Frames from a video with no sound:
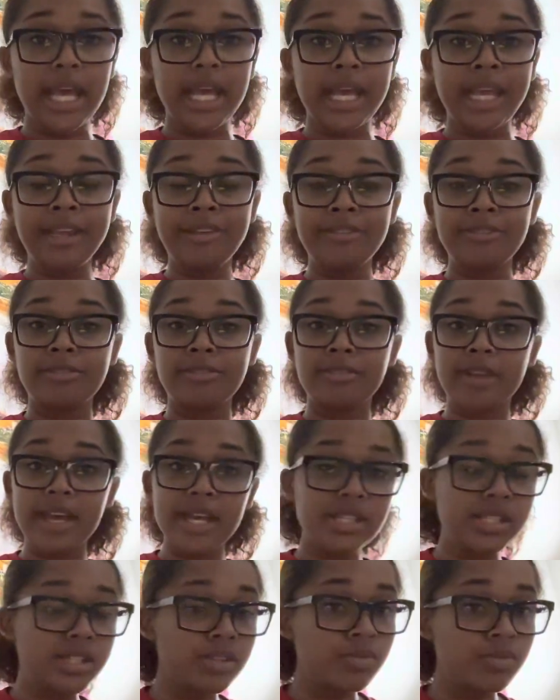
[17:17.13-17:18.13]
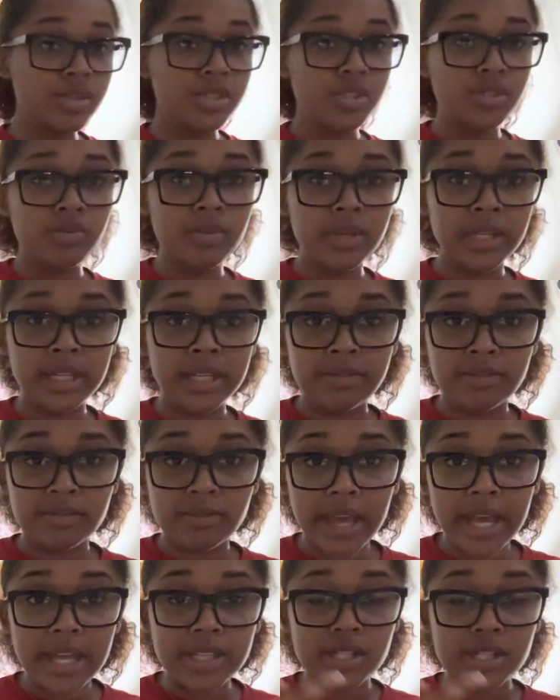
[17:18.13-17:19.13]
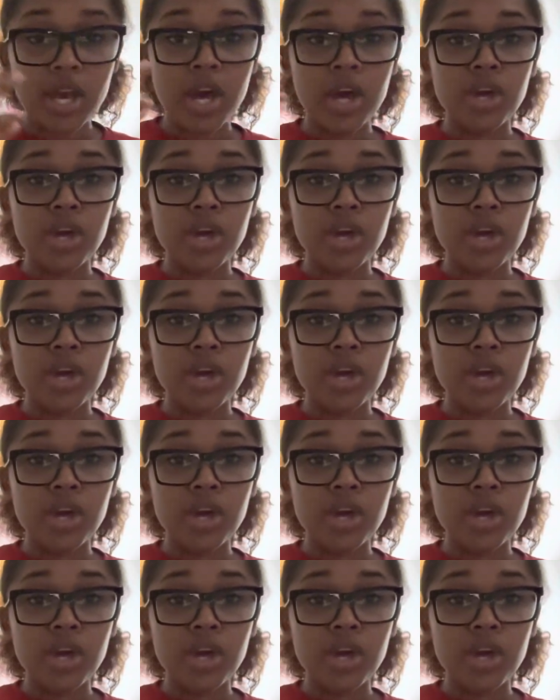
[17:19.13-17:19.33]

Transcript: Invest in what you want to invest.